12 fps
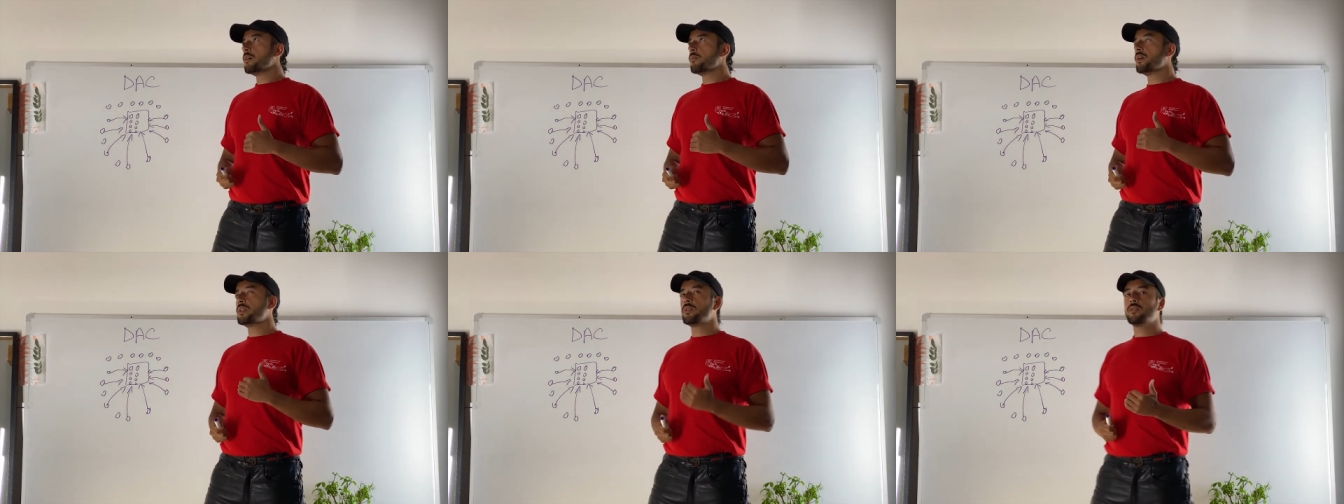
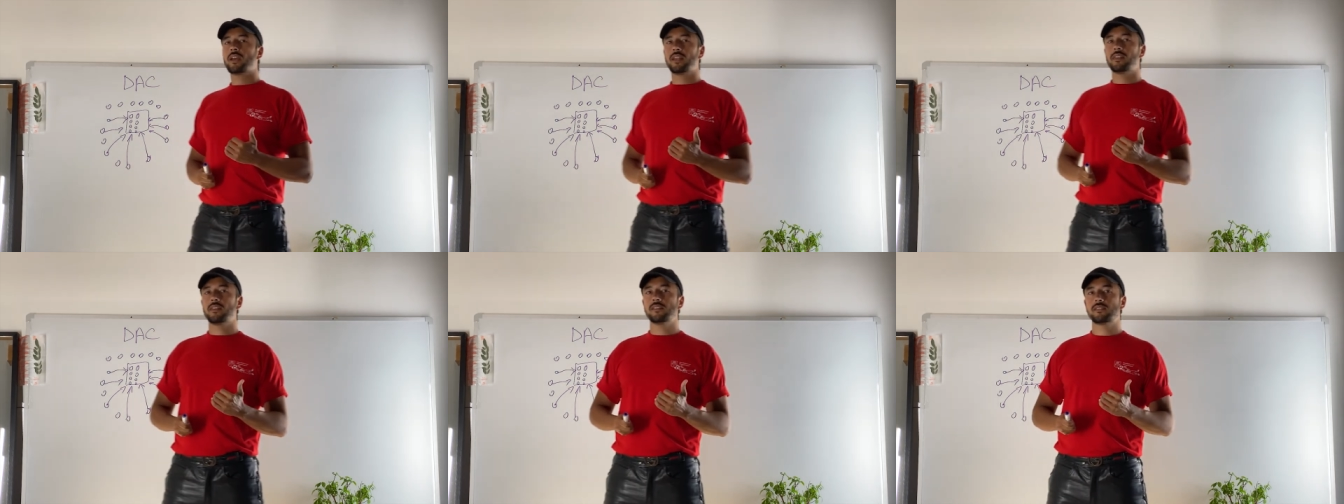when you look
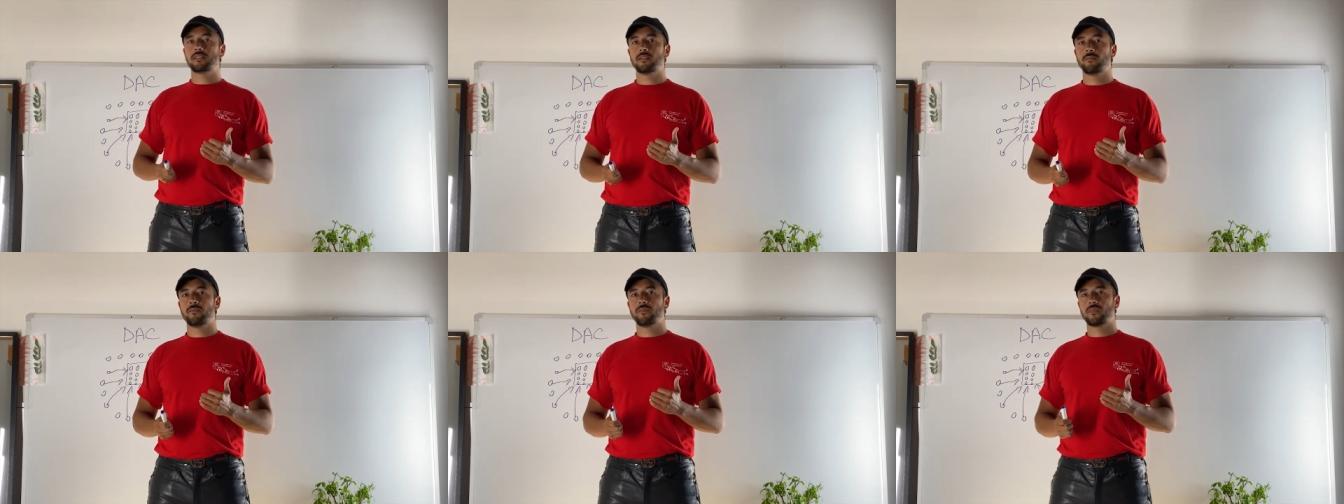at this,
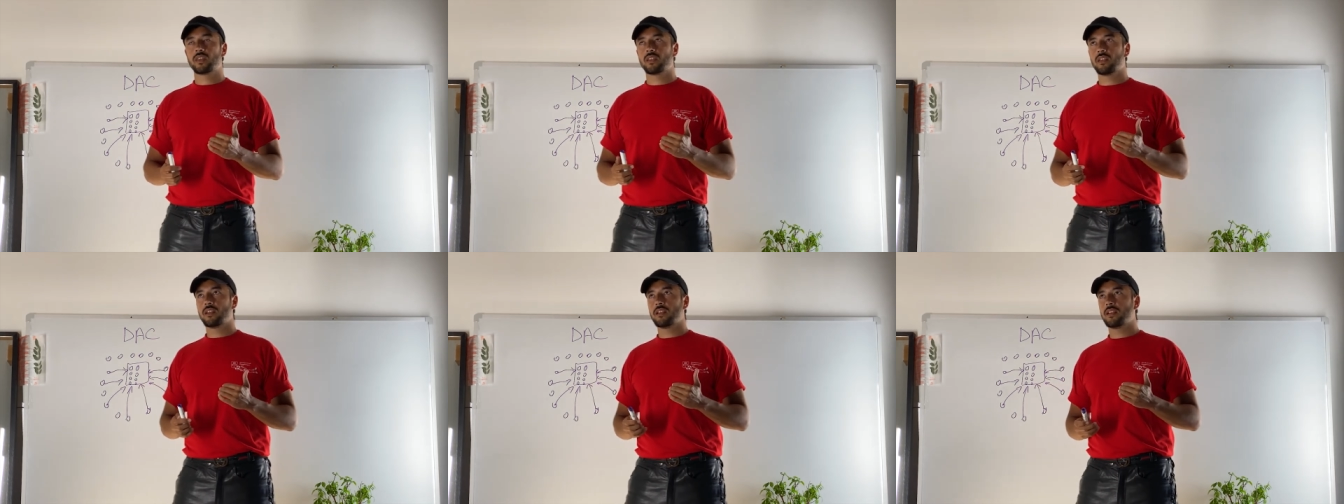
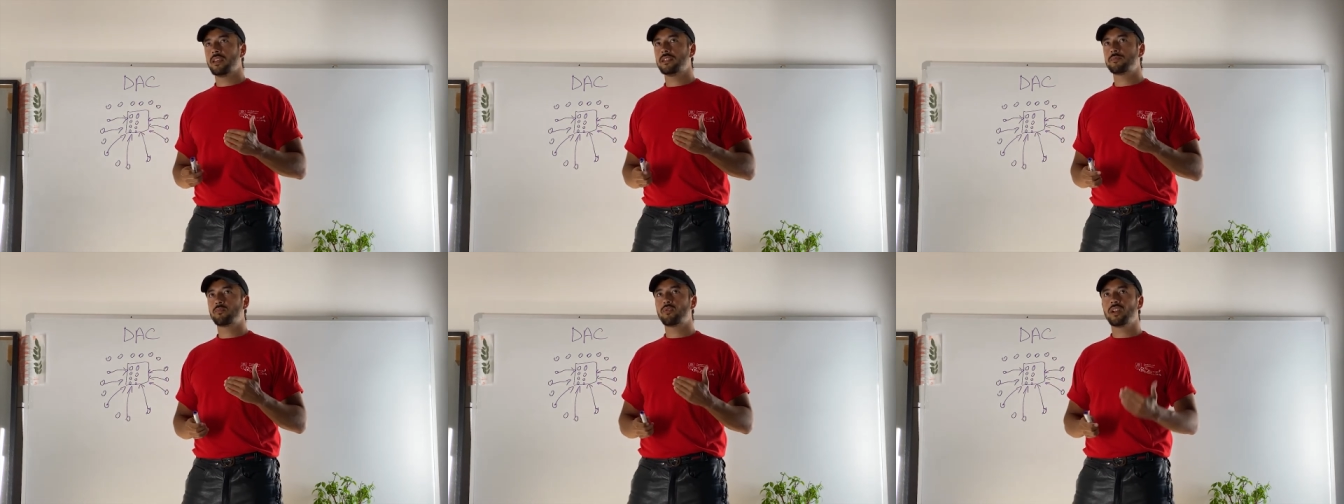
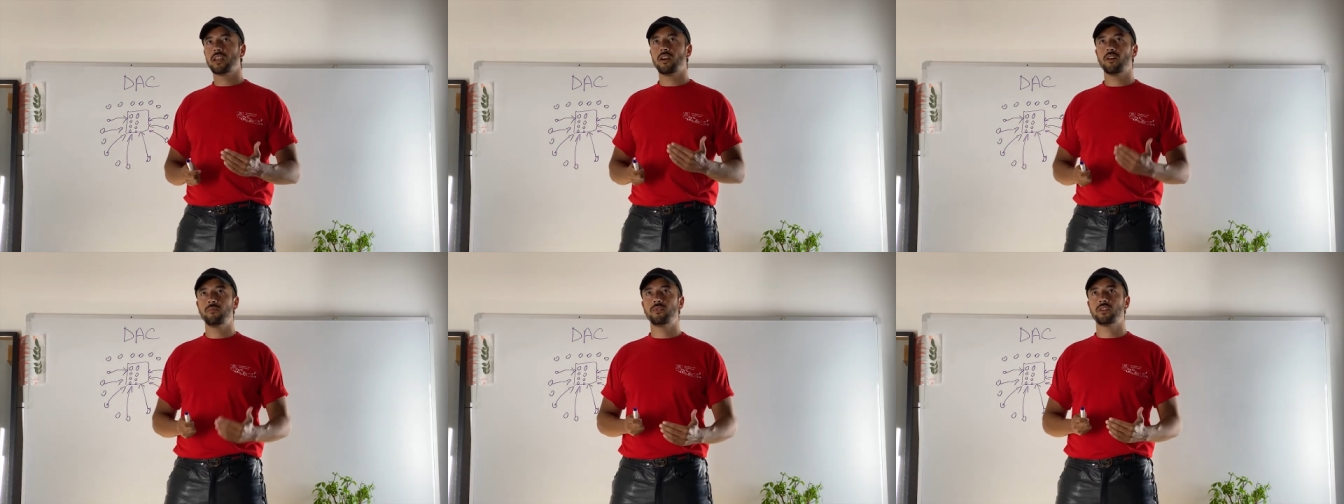it's pretty
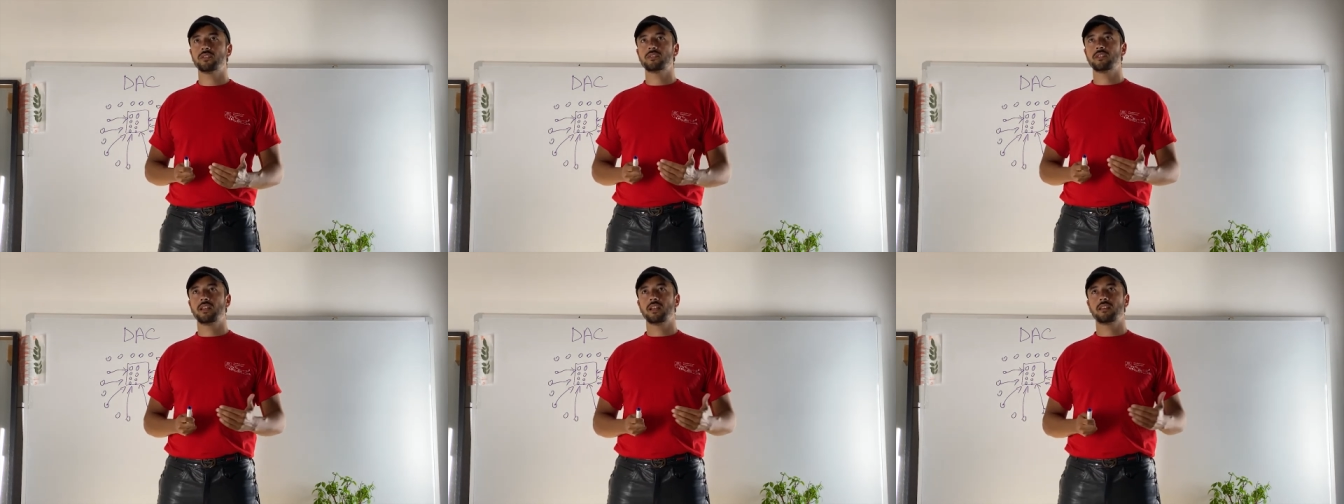obvious
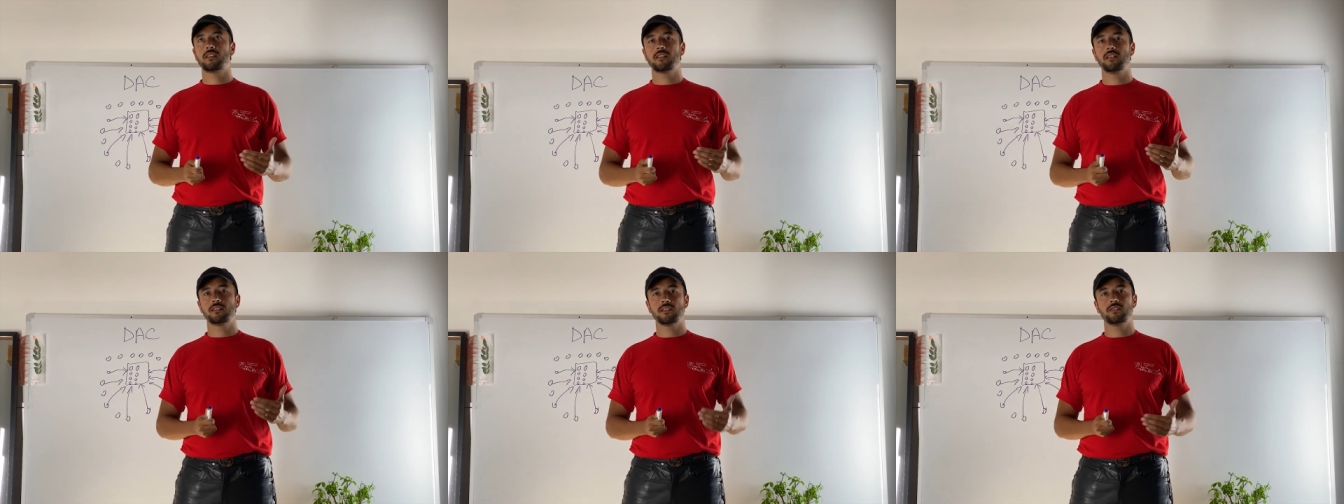that
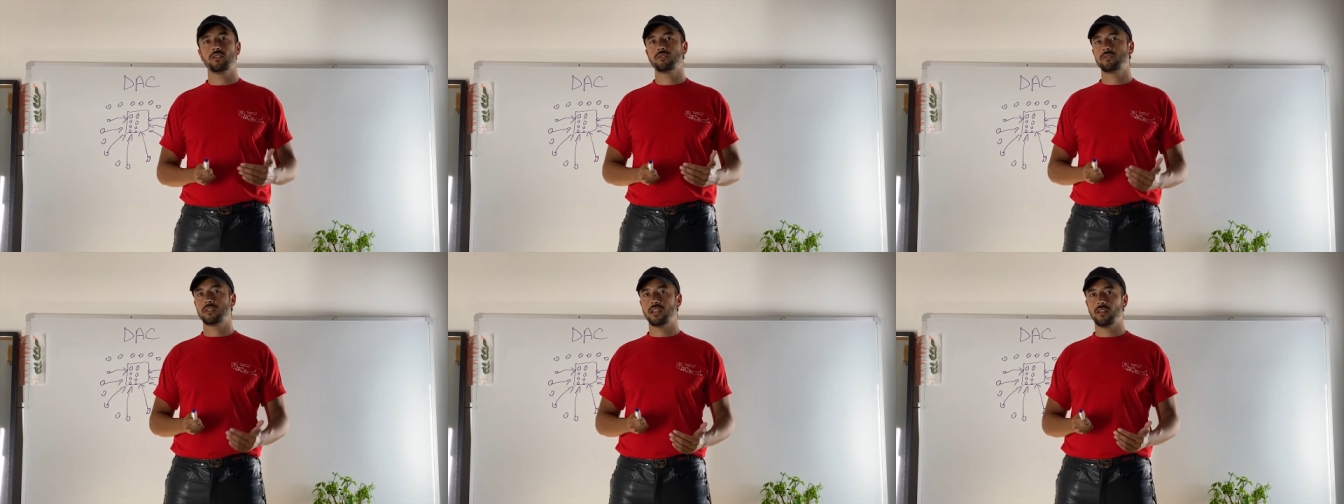this is not
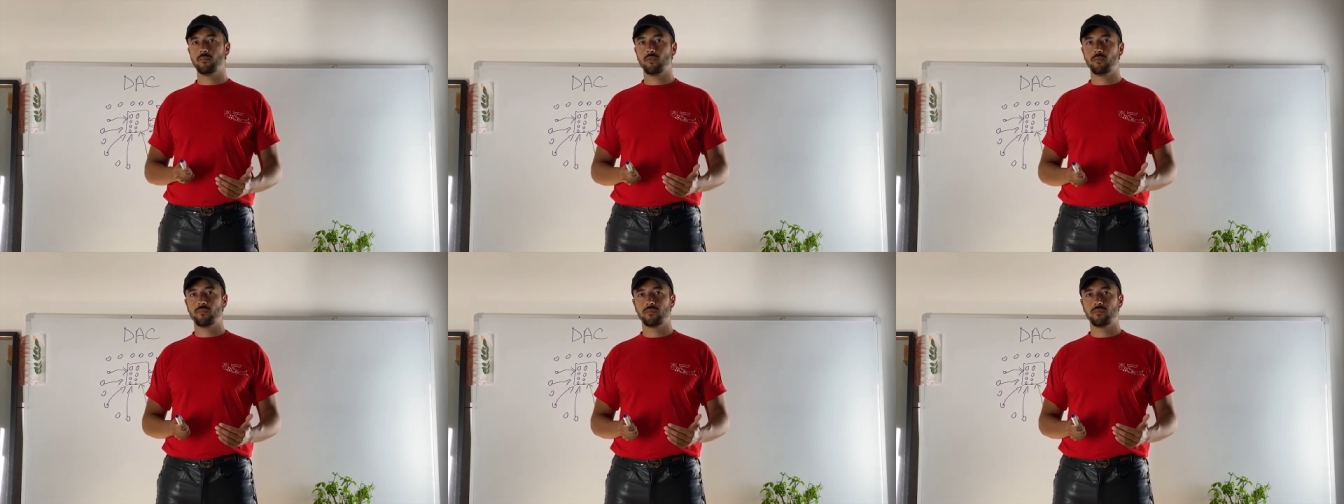sustainable.